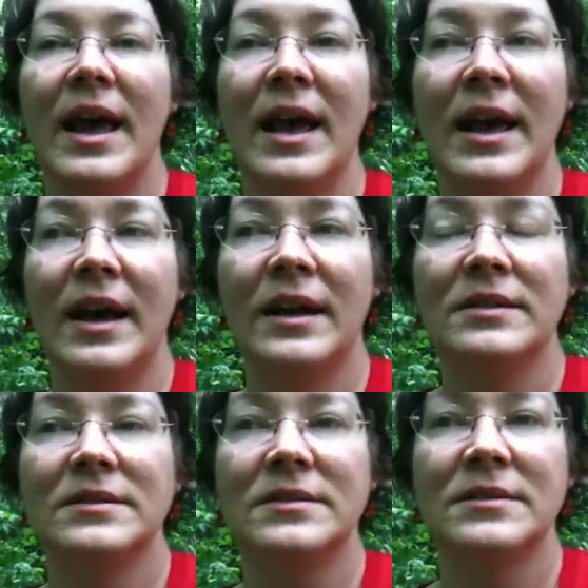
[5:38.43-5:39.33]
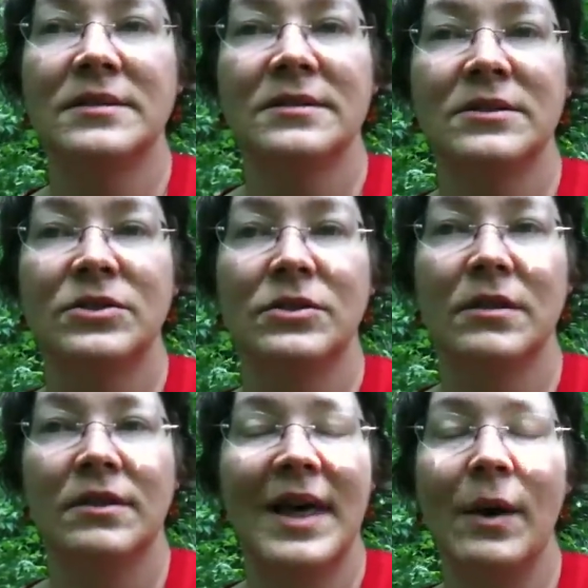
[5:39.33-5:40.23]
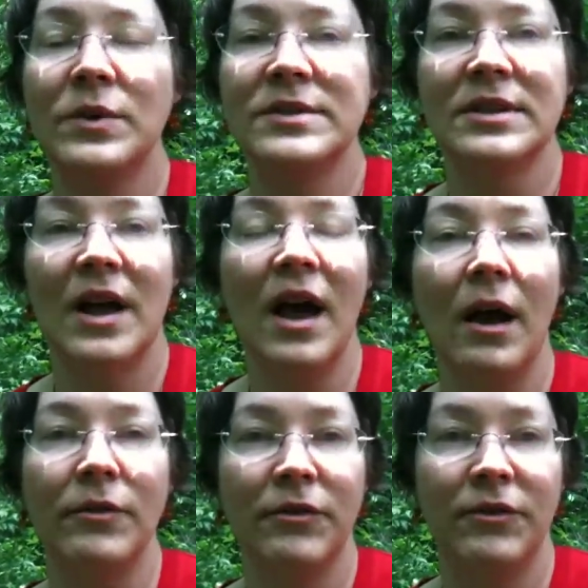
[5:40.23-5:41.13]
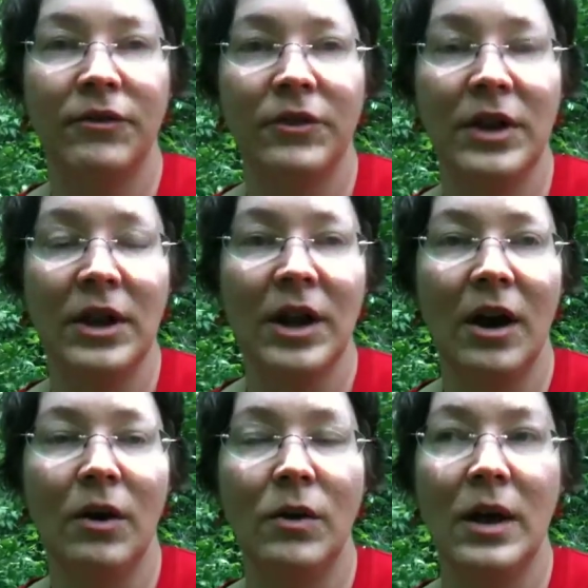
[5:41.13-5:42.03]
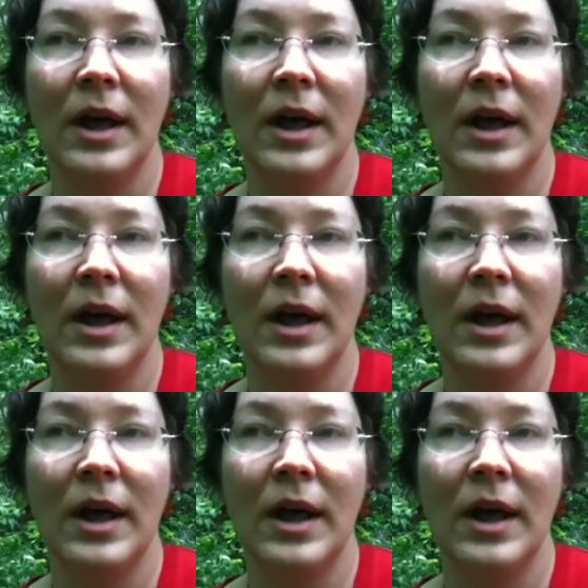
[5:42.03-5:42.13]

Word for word: and that was enough, you know.